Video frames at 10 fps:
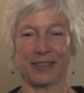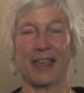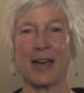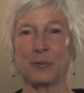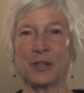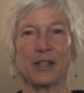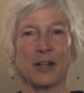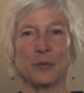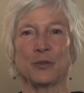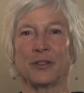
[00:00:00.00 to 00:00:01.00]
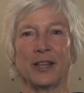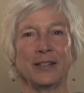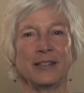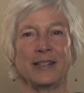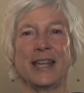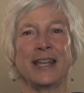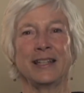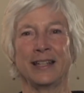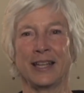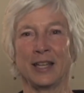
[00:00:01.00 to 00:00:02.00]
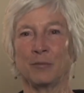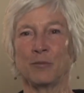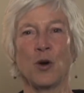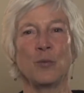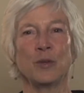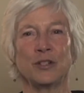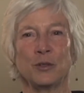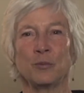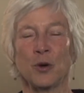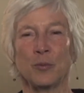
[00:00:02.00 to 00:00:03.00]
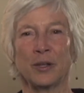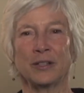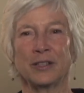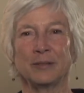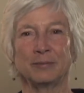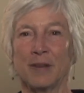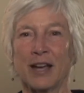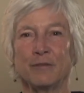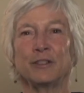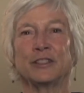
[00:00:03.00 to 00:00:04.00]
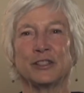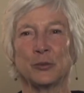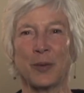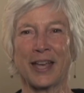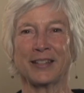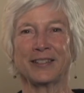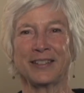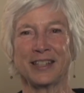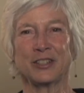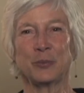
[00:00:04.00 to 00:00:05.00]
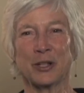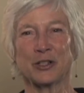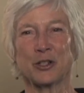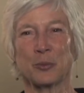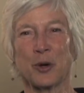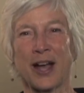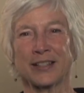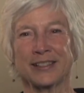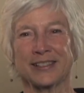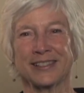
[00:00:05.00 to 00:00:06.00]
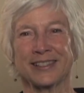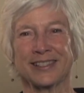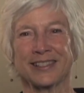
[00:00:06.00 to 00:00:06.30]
that becomes a daily, moment-to-moment, mindfulness-based spiritual practice.